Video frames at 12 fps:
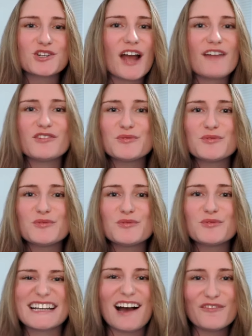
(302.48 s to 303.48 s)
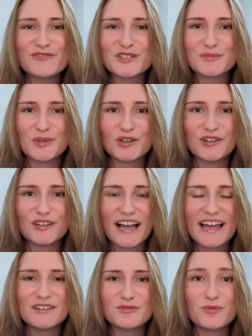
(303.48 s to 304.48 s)
sure everyone's feeling comfortable
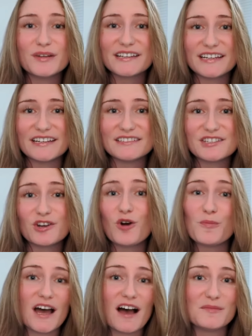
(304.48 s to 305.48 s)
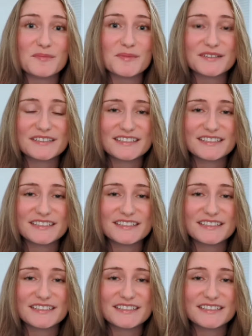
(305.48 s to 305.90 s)
and willing to open up?